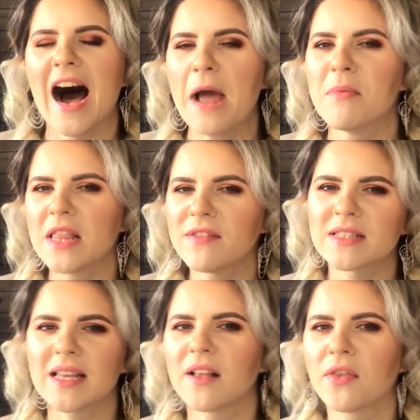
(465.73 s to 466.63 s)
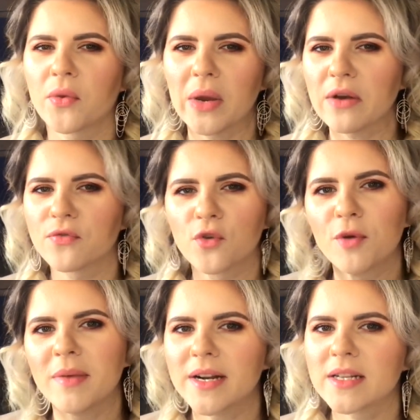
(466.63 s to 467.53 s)
I believe it's like 3 to
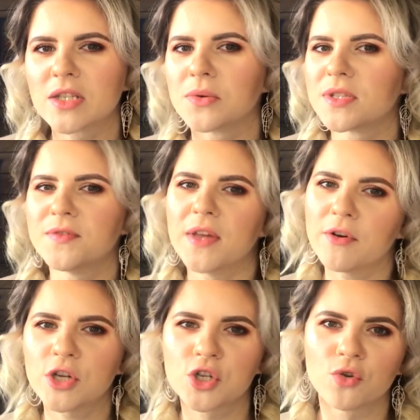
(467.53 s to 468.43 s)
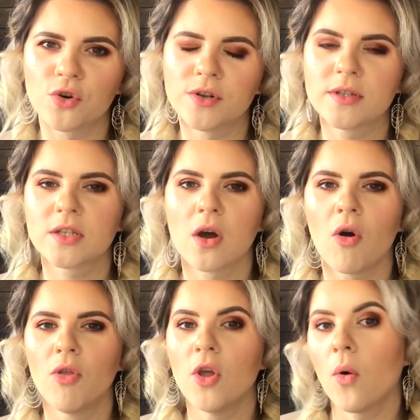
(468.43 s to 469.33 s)
4 minutes. So it's very short.
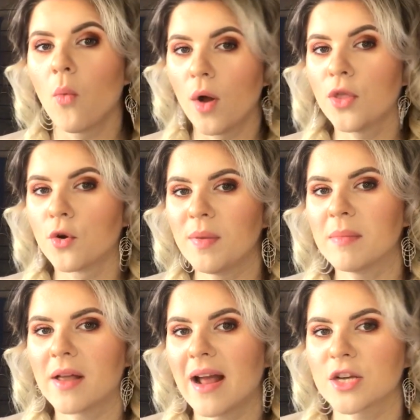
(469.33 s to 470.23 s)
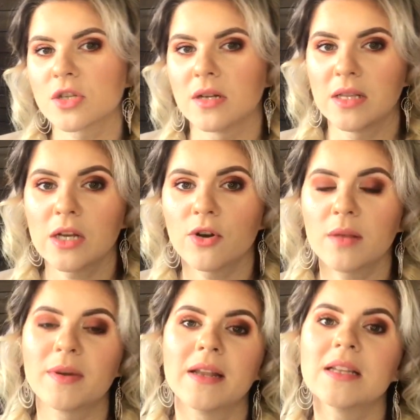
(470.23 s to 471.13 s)
So no wonder people are actually clicking
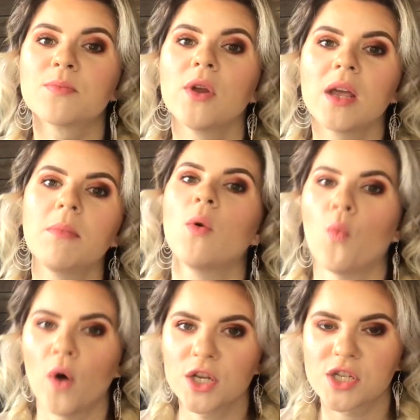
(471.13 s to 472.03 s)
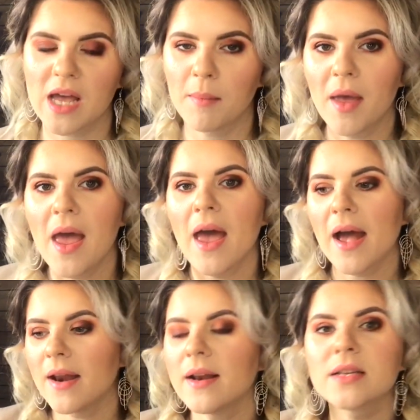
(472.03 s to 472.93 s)
on it, but it is bringing me watch time
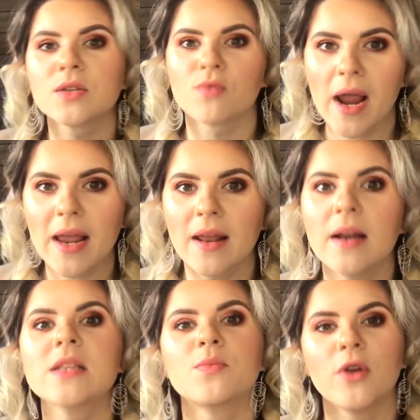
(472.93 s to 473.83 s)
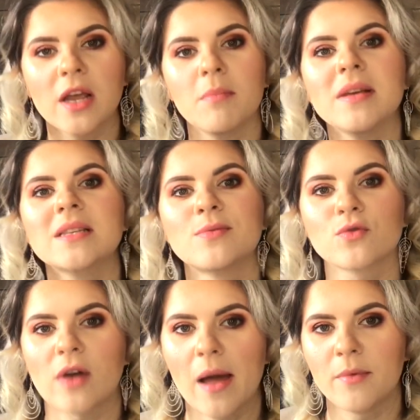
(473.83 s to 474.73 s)
and it is ranking and it's bringing me
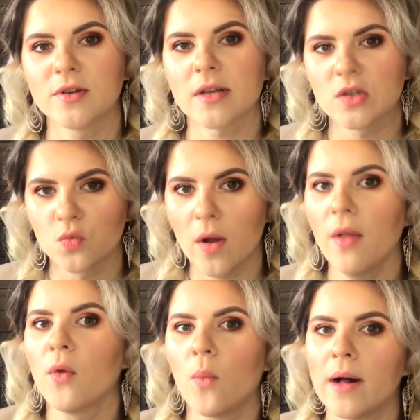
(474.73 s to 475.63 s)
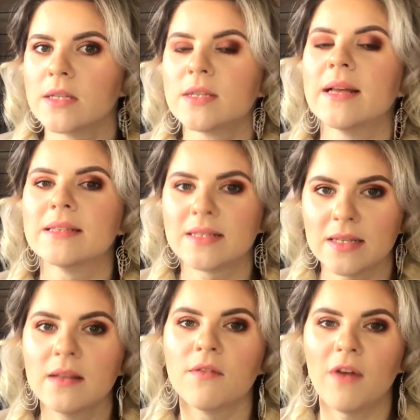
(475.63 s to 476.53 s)
subscribers as well, the ones that
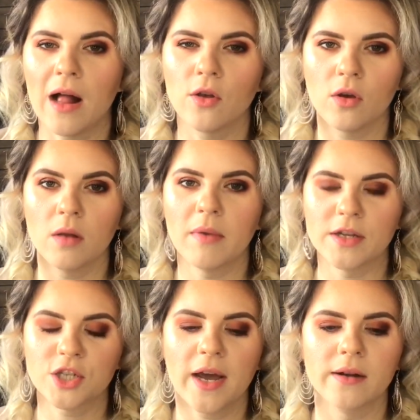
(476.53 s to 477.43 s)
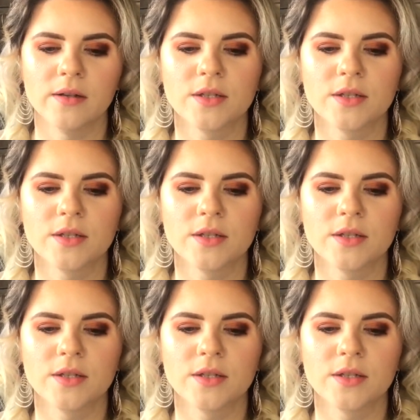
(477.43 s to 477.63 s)
see the value in my channel.